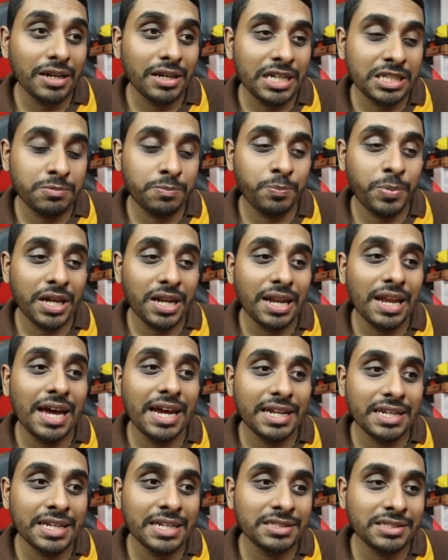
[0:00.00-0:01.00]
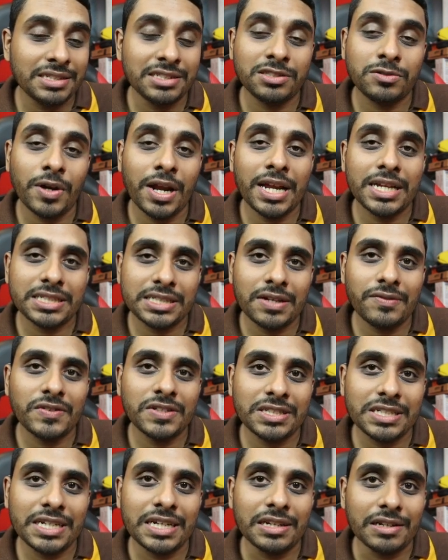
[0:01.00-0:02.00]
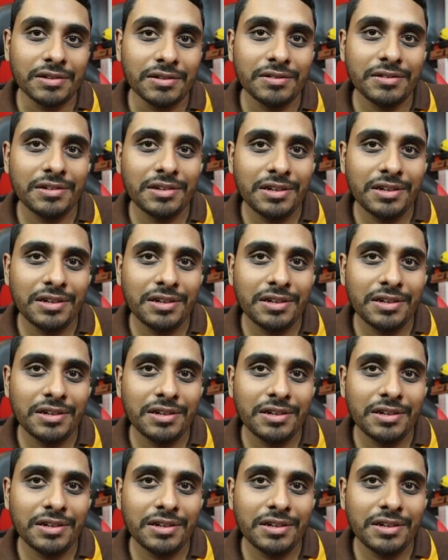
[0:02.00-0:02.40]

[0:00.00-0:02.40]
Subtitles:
he's been like this since 2017.